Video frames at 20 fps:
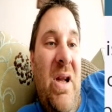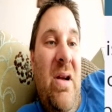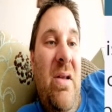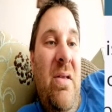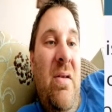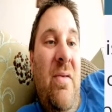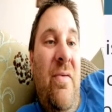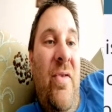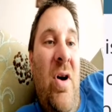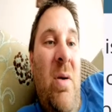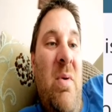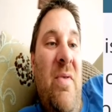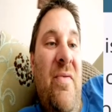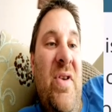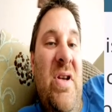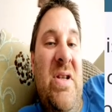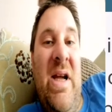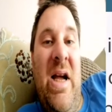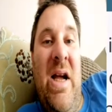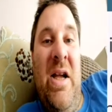The form of
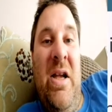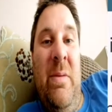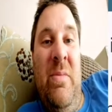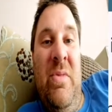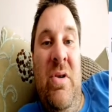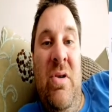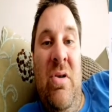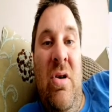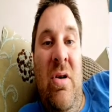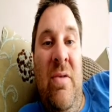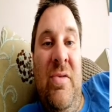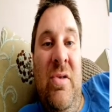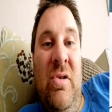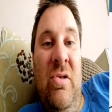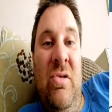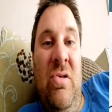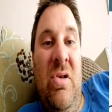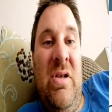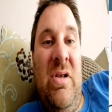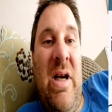this argument often
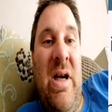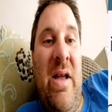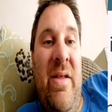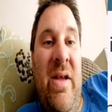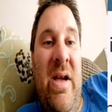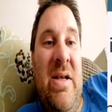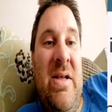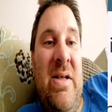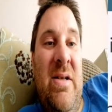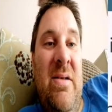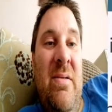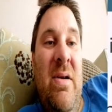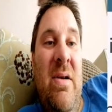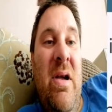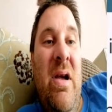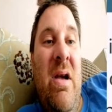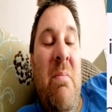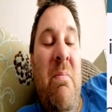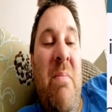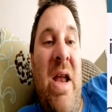looks like this.
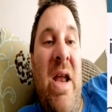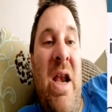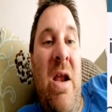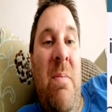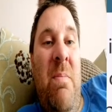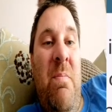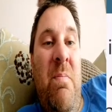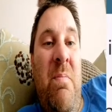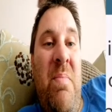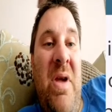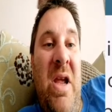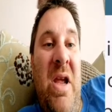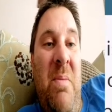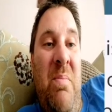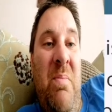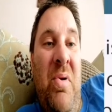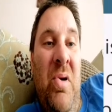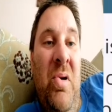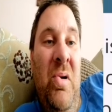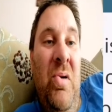Many
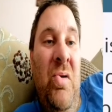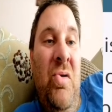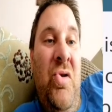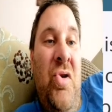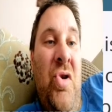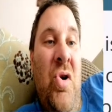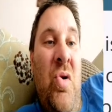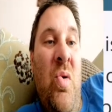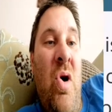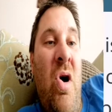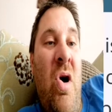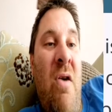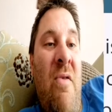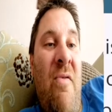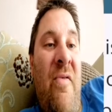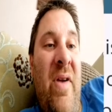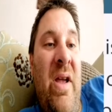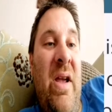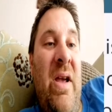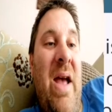people do or
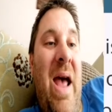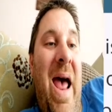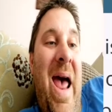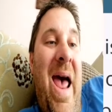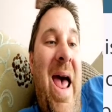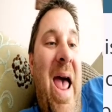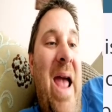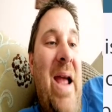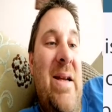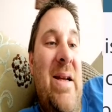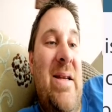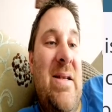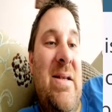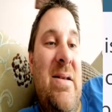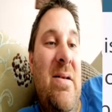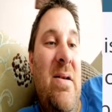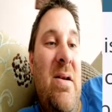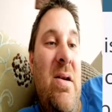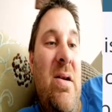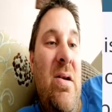think X,
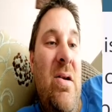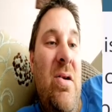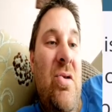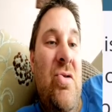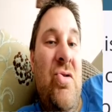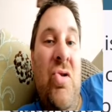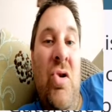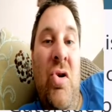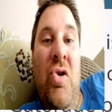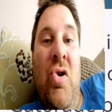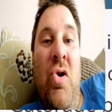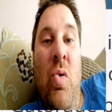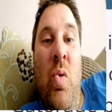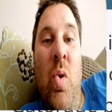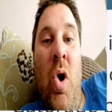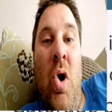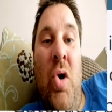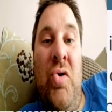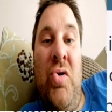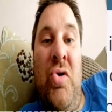so you
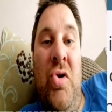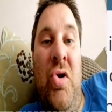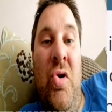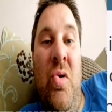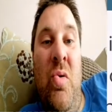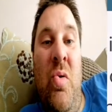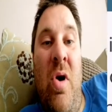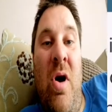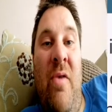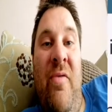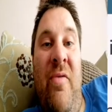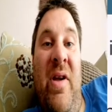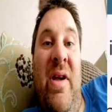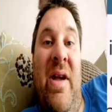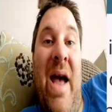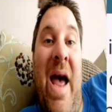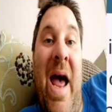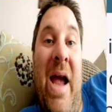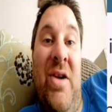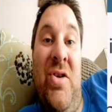ought to do or think
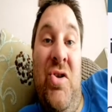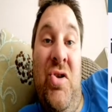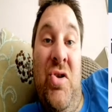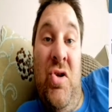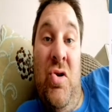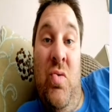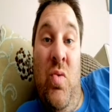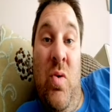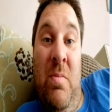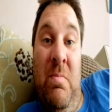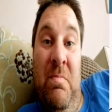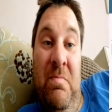X too.